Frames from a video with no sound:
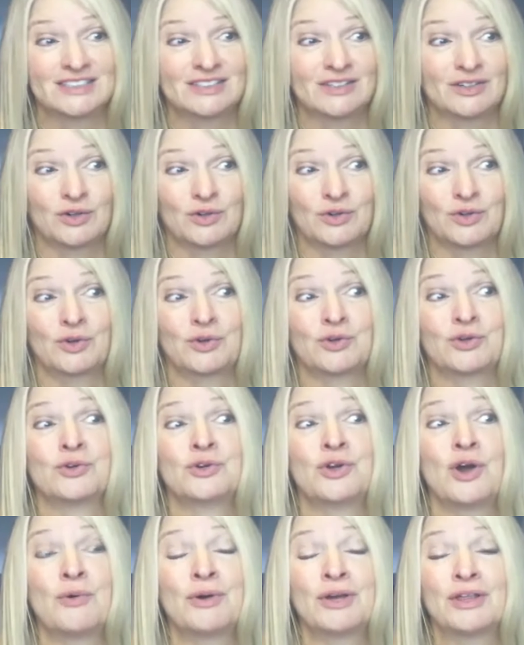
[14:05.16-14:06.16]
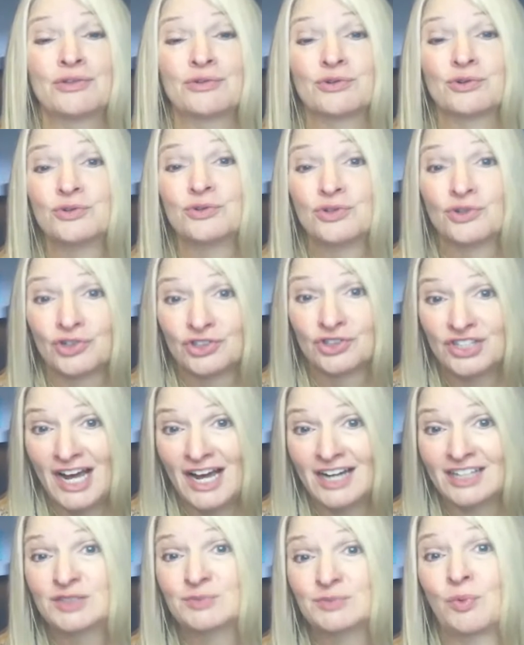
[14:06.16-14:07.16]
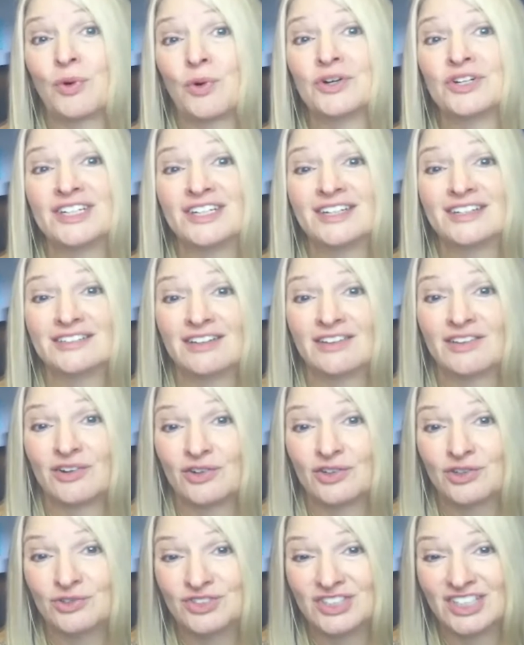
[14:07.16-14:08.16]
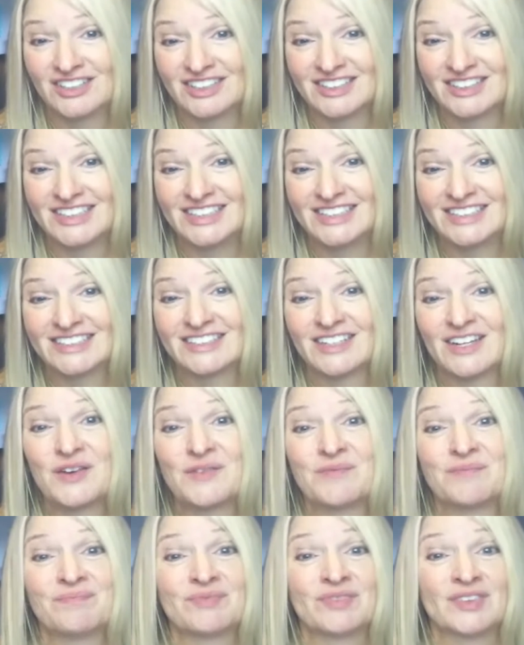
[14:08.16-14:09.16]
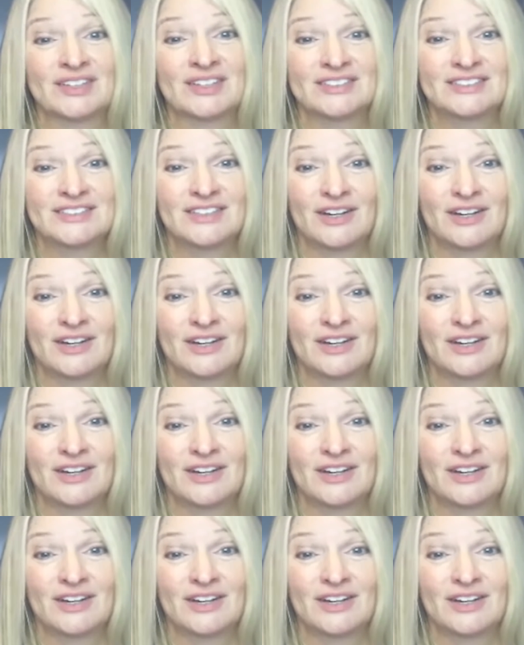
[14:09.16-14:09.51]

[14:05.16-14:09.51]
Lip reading: they're going through your dashboard to get to their utilities. So,